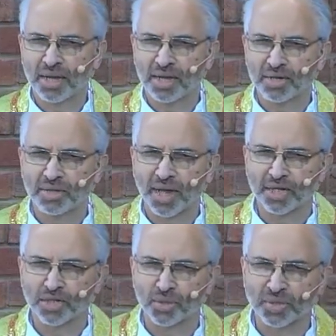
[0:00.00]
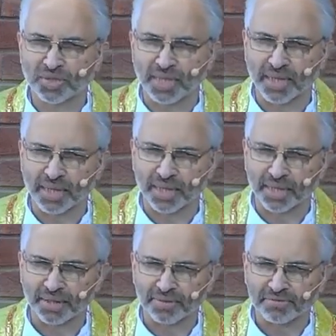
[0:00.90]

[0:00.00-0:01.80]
to that good thief.